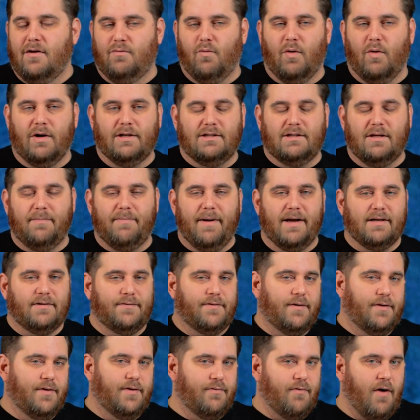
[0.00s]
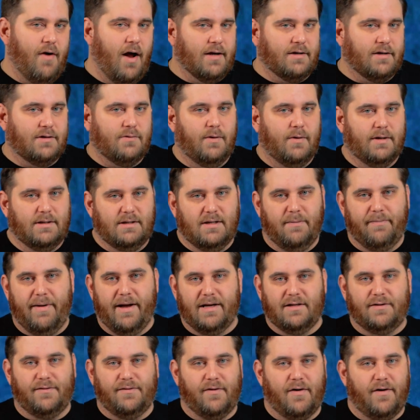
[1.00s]
what's the best for thrust, what's the
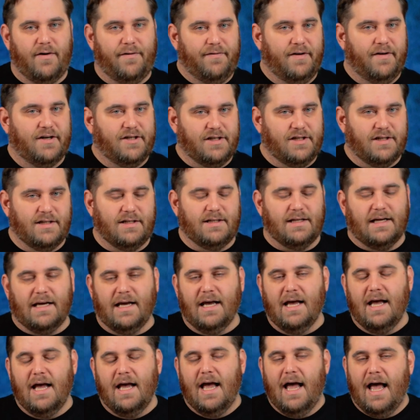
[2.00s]
best for efficiency.